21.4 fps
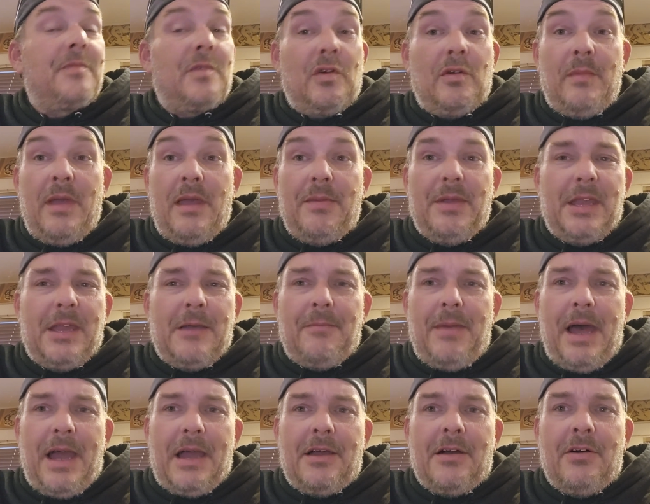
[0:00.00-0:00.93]
Or maybe get
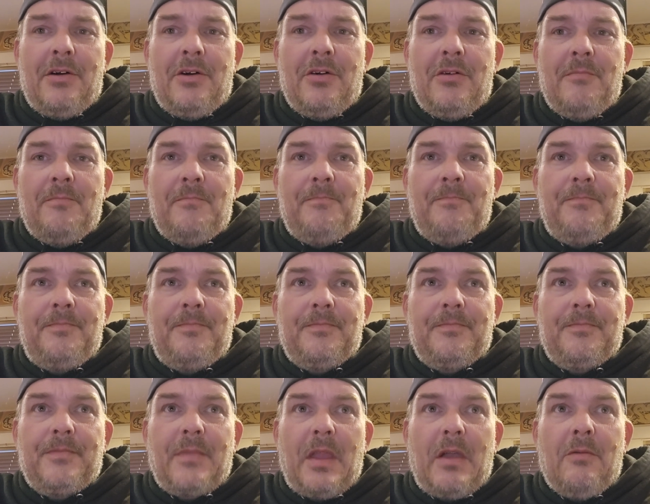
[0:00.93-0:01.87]
back home
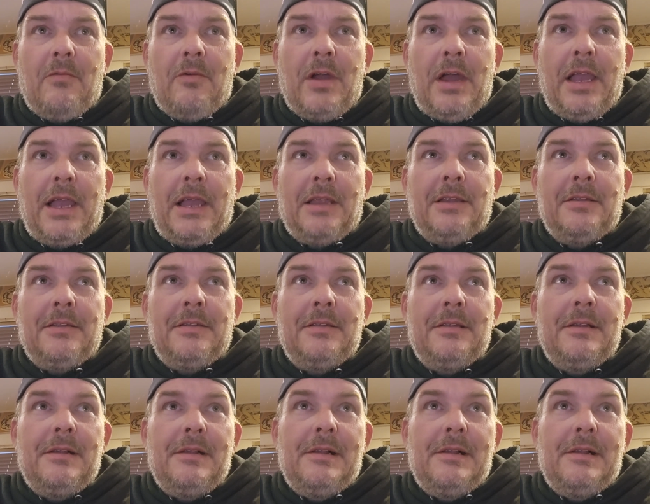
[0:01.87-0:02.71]
where I can